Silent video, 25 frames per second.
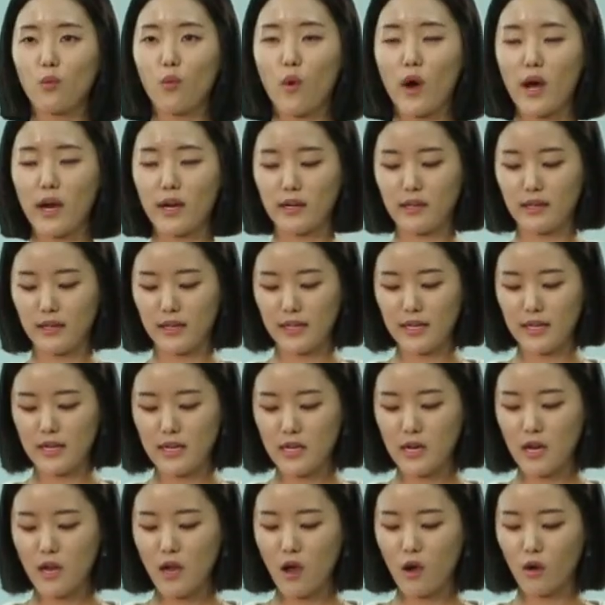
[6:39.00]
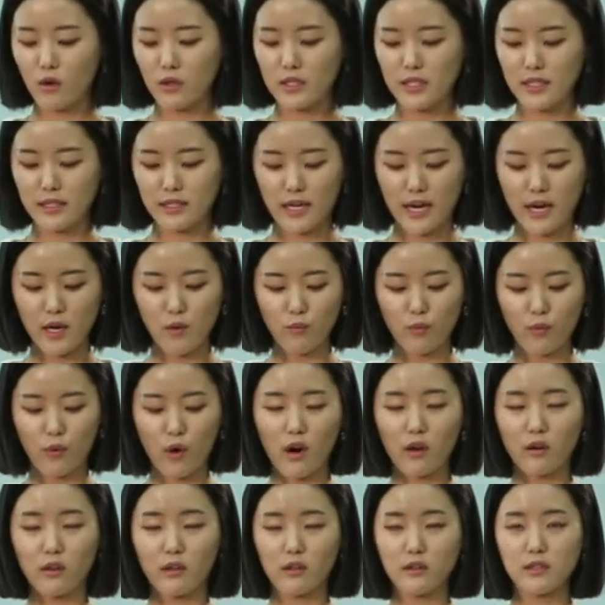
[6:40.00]
widely on design
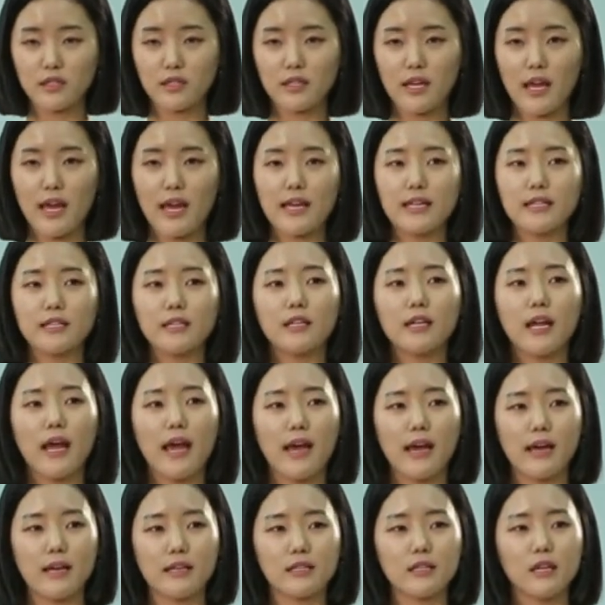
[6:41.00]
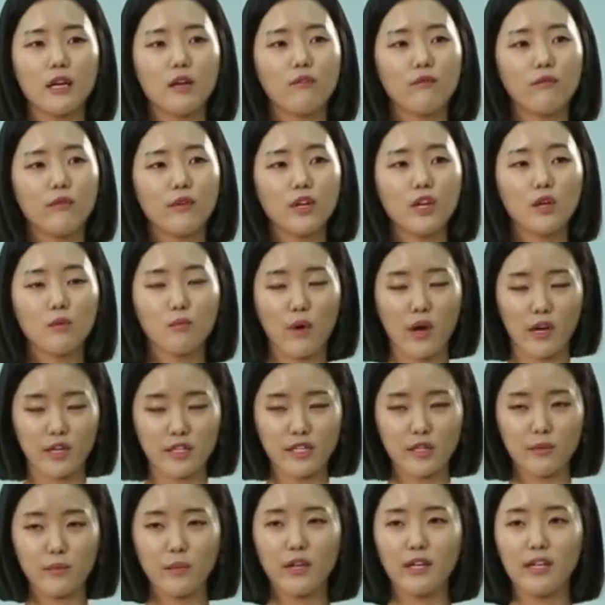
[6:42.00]
products as it has infinite
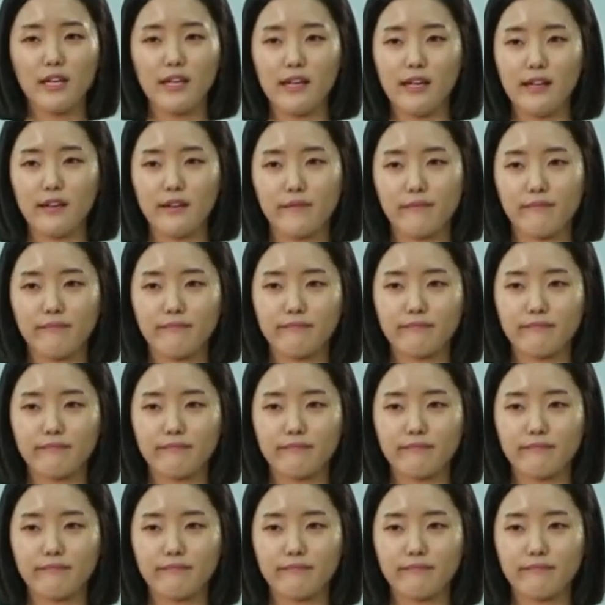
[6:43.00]
possibility.